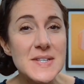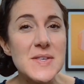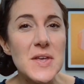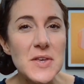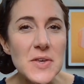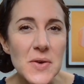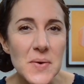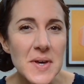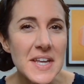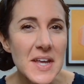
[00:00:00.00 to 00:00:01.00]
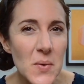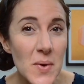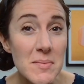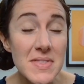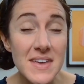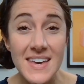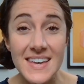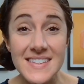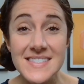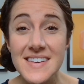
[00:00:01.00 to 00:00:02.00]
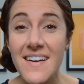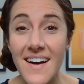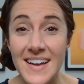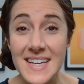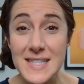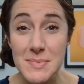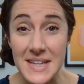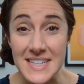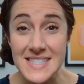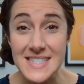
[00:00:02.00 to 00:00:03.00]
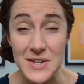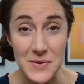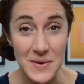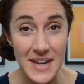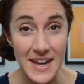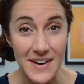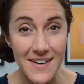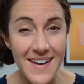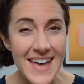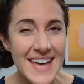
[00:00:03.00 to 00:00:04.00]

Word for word: so that you can equip the kids God has placed in your care